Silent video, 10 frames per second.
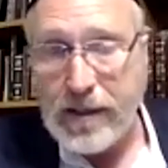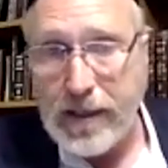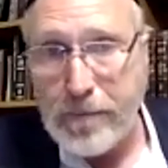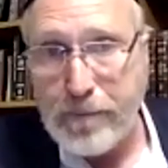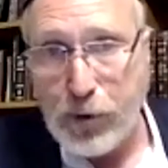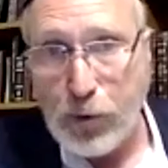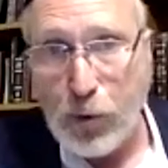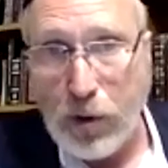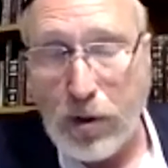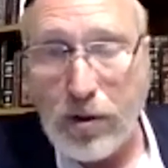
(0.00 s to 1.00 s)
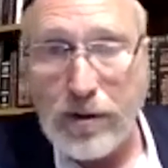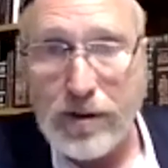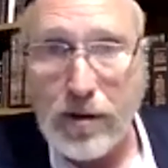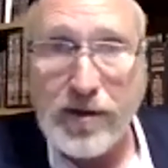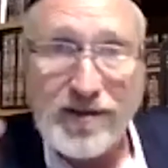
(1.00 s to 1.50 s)
impure
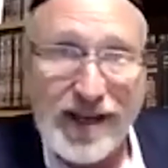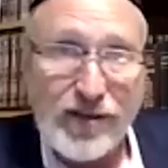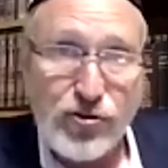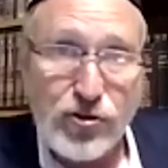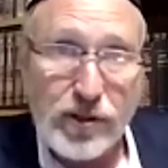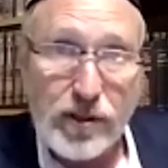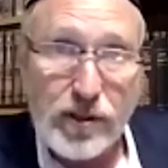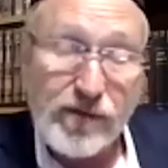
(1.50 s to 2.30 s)
unintentionally.